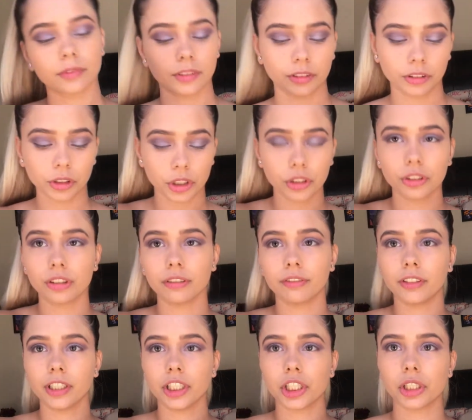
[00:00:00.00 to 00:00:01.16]
So just to
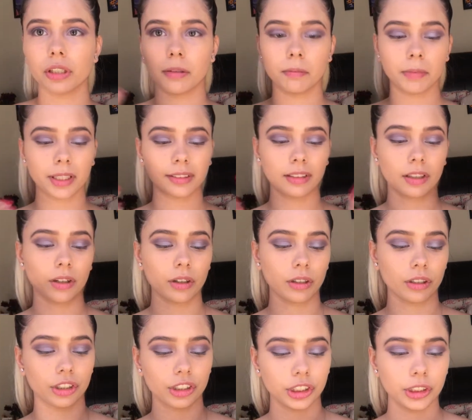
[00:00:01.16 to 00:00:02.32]
finish and mix it
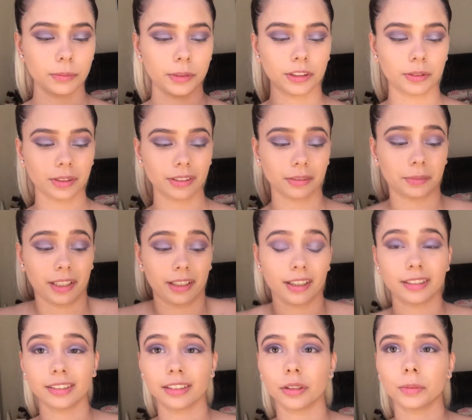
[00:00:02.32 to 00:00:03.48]
all good, just because my
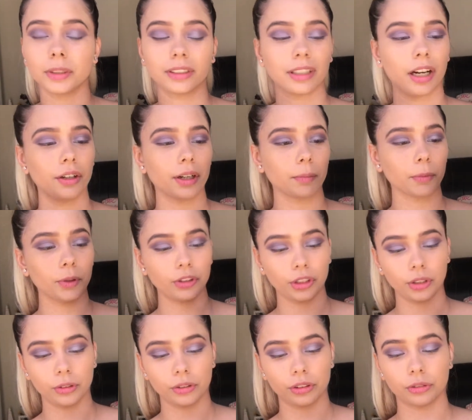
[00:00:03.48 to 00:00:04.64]
hands are a little bit tired, I'm going
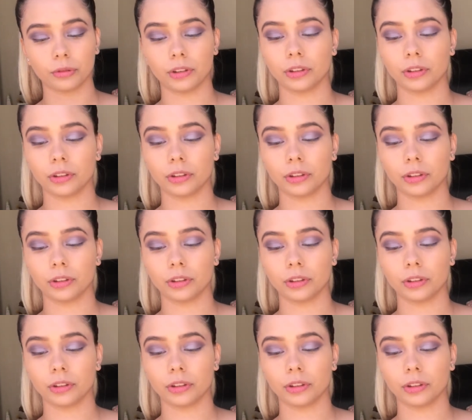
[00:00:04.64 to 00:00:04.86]
to use this